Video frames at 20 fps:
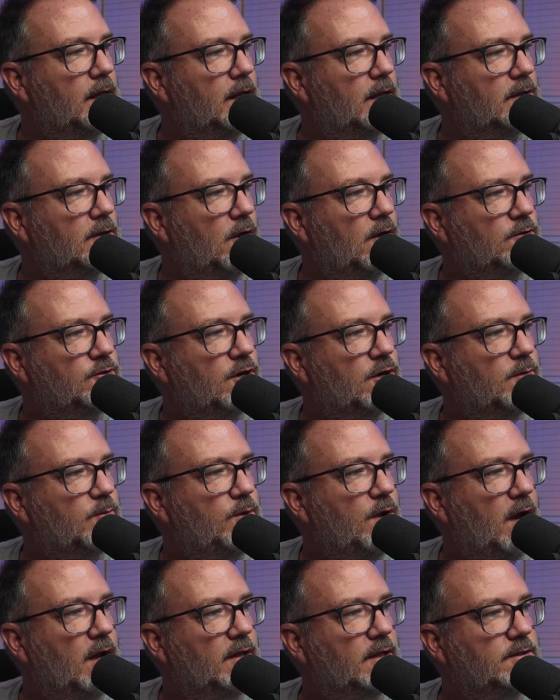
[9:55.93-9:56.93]

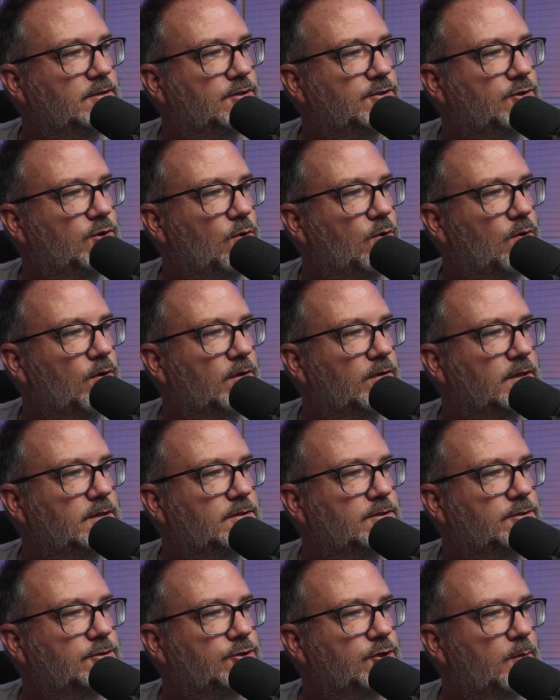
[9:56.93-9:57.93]
Long-term knowledge store.
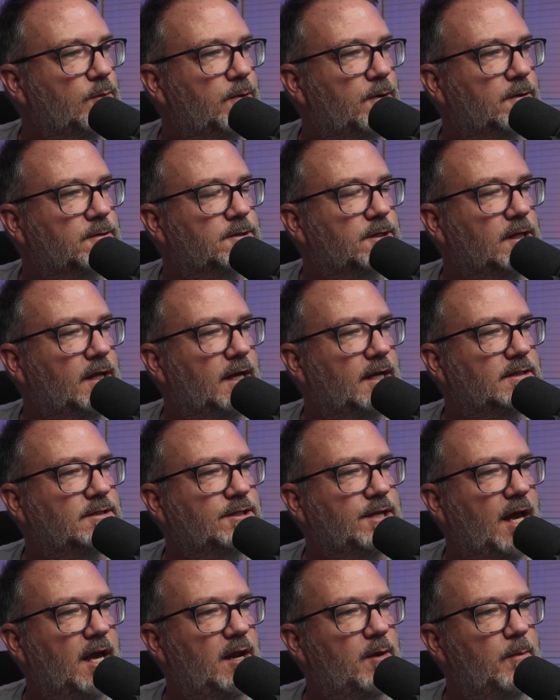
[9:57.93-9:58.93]
This is your
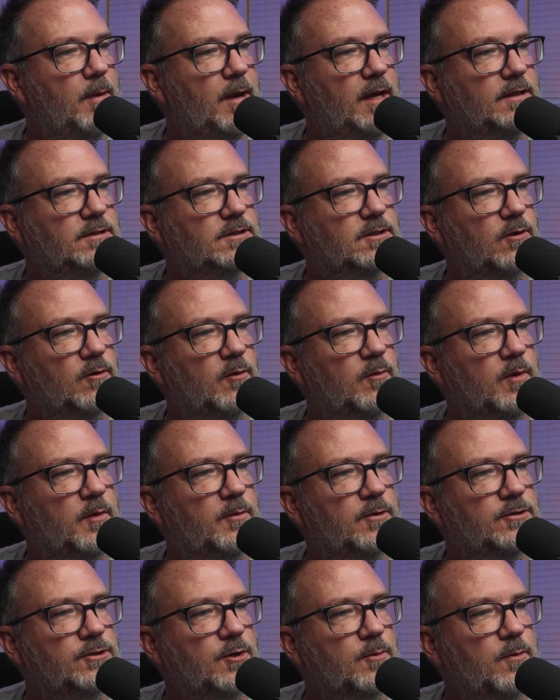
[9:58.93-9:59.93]
personalized database that
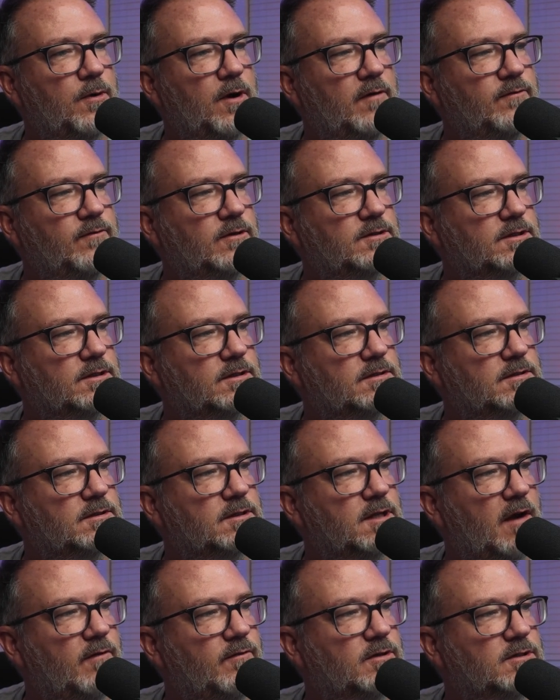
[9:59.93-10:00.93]
remembers your preferences,
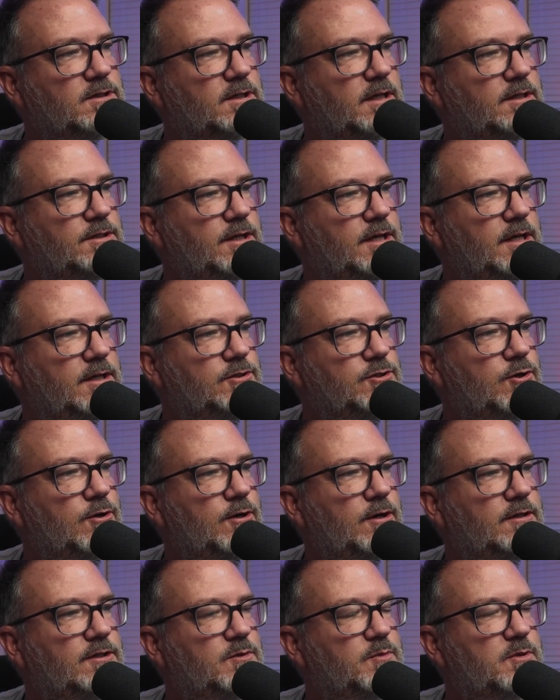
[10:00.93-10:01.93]
conversation
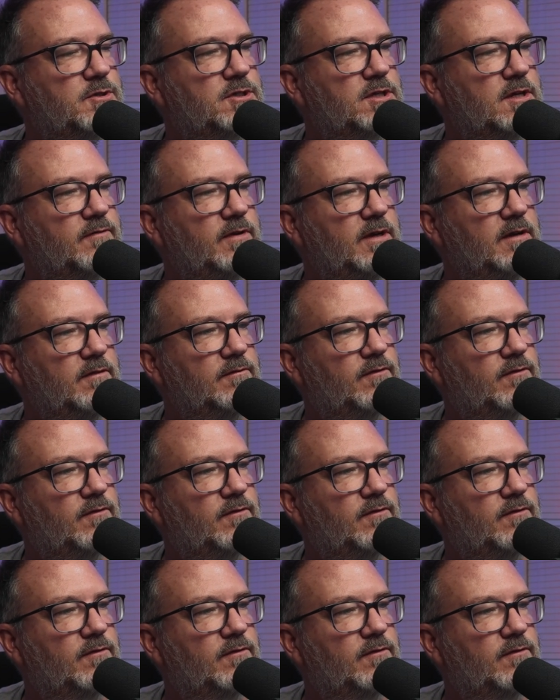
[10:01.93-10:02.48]
history, and specific